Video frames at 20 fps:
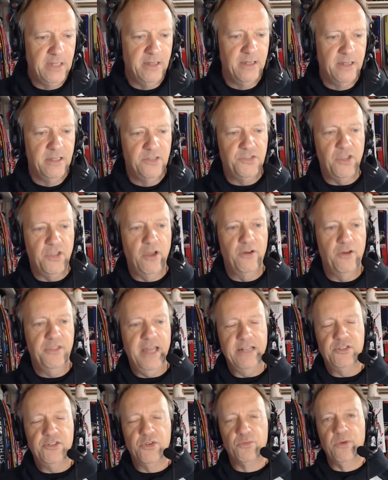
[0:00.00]
So
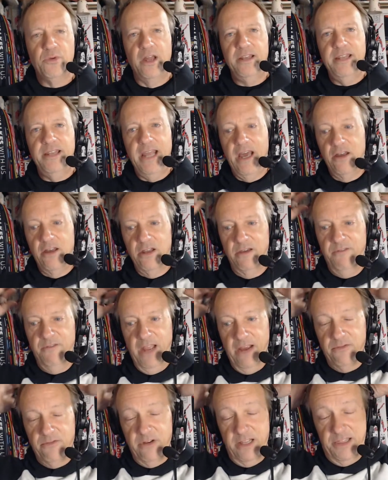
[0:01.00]
that's your rundown of
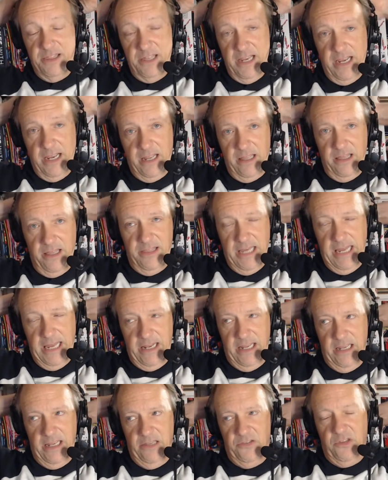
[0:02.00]
everything that
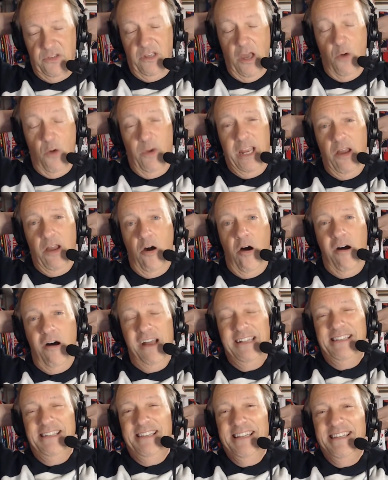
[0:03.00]
is going
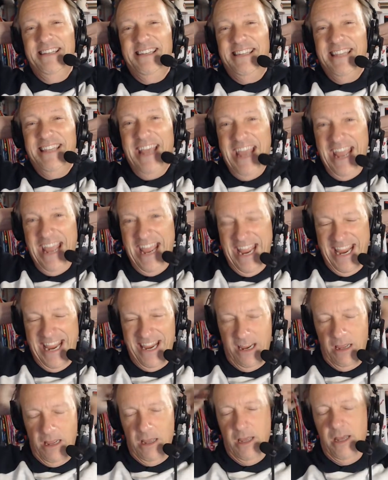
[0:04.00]
on today.